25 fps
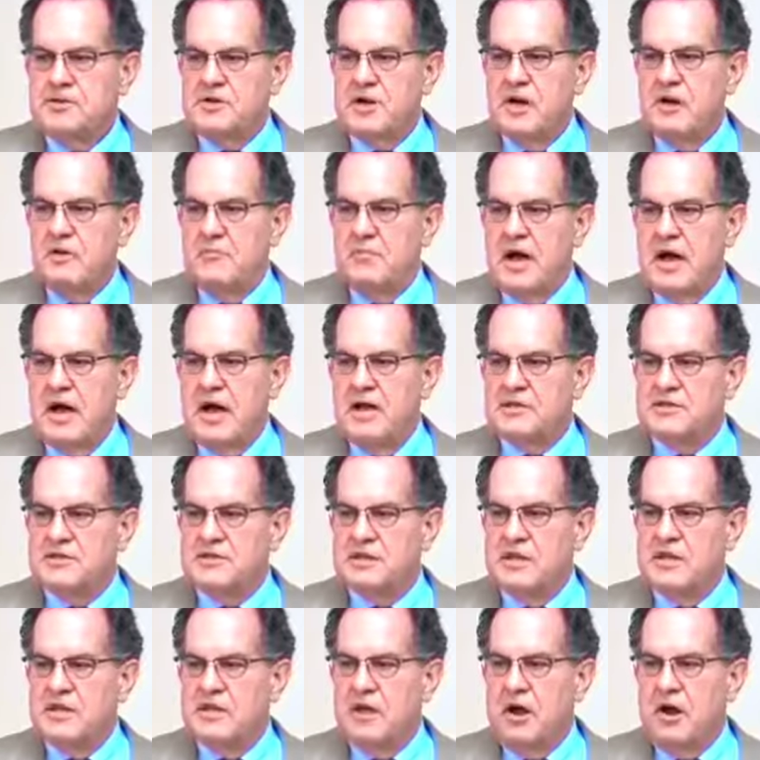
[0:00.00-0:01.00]
Jeremiah
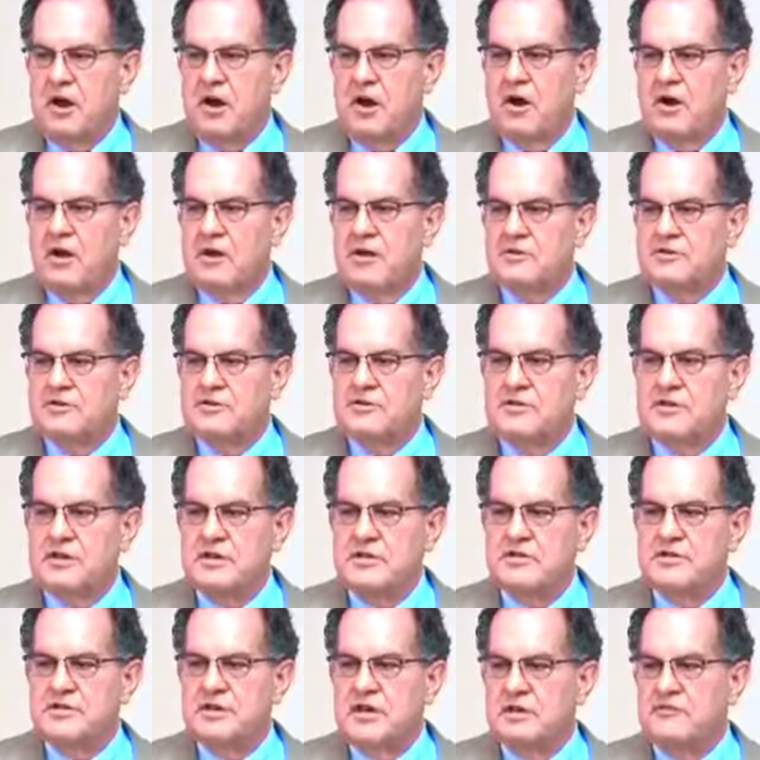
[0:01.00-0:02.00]
said, The heart is
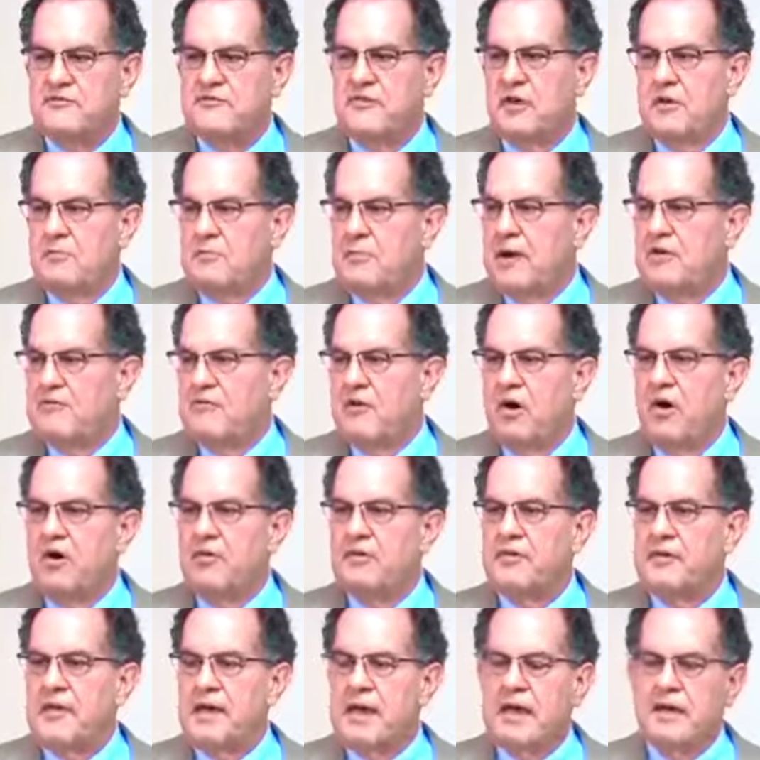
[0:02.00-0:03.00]
deceitful above
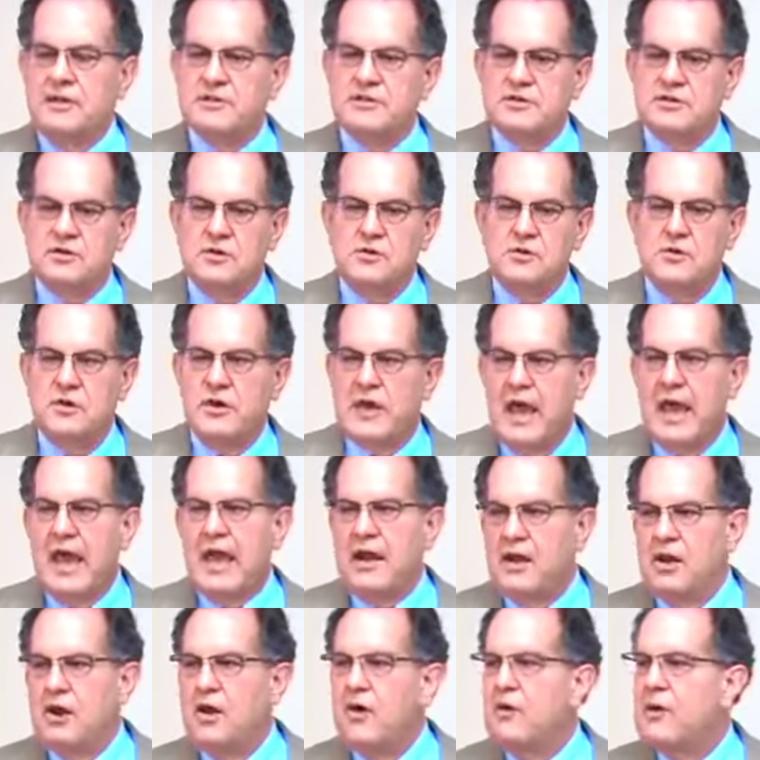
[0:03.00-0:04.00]
all things. Who
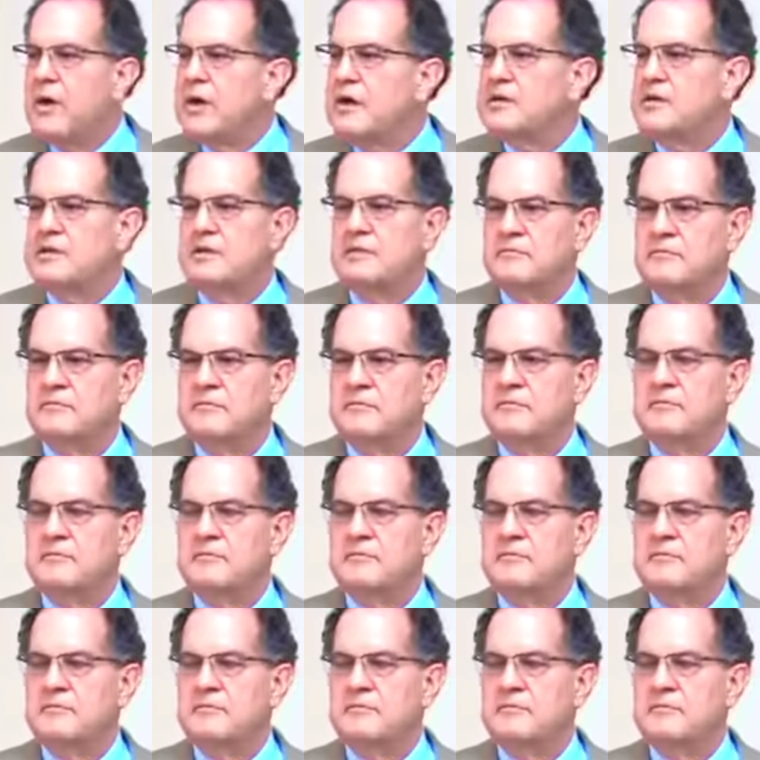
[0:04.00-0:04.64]
can know it?